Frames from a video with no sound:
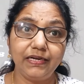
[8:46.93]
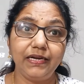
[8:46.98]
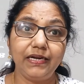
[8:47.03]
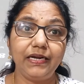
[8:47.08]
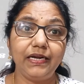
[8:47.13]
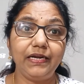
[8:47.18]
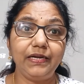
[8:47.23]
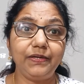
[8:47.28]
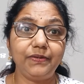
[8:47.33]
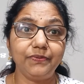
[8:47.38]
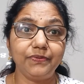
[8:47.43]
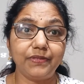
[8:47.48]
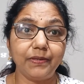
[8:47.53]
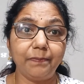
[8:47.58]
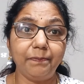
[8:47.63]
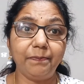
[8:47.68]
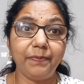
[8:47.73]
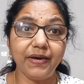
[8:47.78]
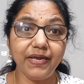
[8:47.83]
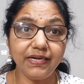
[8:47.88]
into the
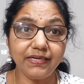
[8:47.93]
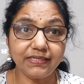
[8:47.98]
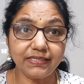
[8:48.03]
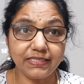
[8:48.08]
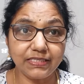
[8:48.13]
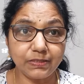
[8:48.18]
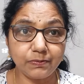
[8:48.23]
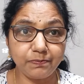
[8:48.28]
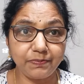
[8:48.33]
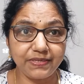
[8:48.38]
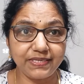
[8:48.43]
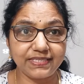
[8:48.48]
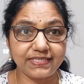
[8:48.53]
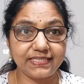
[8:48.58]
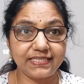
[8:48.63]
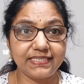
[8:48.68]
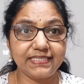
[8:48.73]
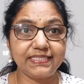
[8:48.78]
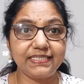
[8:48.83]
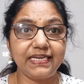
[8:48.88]
bulk
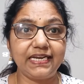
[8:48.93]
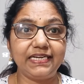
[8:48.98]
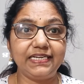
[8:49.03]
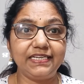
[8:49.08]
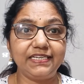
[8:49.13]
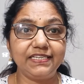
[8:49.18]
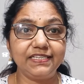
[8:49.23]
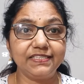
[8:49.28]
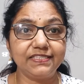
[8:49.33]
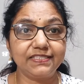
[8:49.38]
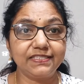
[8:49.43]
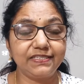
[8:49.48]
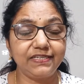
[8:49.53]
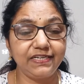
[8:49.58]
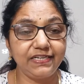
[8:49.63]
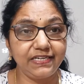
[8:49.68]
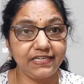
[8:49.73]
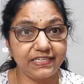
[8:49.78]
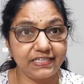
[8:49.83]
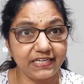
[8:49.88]
spaces, and it is
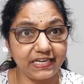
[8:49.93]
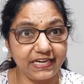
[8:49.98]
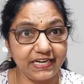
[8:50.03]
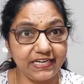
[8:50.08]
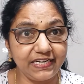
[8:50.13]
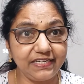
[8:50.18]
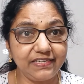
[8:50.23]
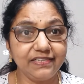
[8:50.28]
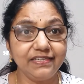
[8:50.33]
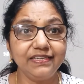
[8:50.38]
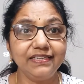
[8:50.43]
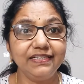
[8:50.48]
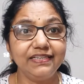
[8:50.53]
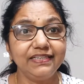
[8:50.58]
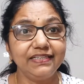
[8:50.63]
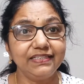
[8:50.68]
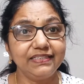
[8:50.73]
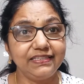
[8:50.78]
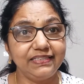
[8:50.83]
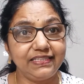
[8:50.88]
retained
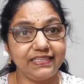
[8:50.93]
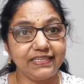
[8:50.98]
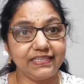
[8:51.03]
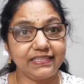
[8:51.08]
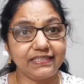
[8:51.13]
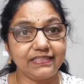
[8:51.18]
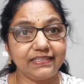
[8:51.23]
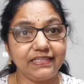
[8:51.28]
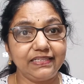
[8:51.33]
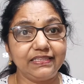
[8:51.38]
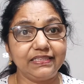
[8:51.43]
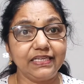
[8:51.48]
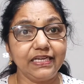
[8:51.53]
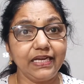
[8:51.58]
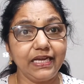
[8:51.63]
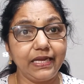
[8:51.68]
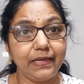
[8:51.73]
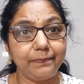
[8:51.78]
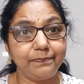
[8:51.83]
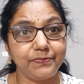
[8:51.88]
there in
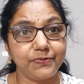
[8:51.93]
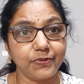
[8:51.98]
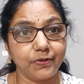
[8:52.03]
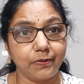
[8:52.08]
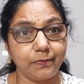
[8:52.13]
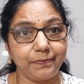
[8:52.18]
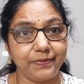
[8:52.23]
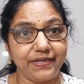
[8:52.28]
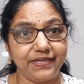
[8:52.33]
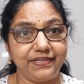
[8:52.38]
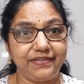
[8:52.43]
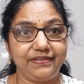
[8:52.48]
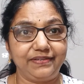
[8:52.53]
the absorbent.